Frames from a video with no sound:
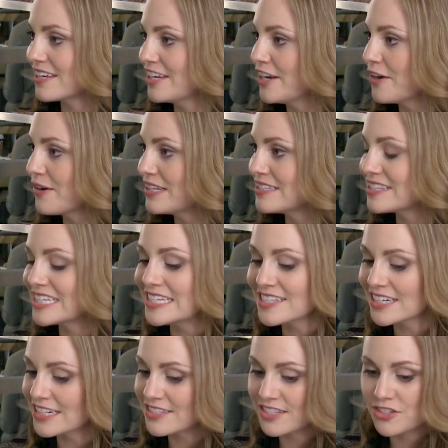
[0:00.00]
and
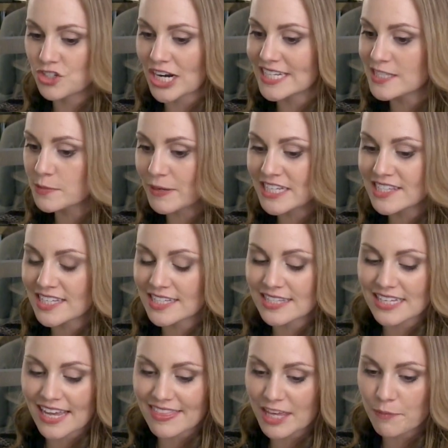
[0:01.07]
seasonings and dried spices.
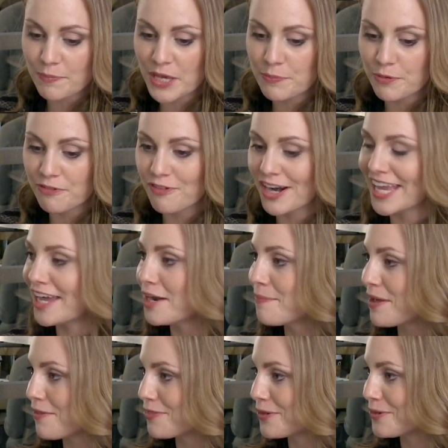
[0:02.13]
I think people forget
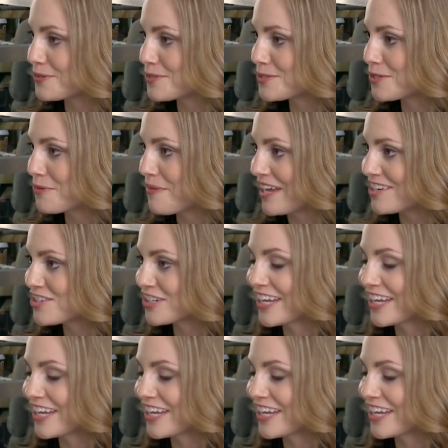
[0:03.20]
about those so much.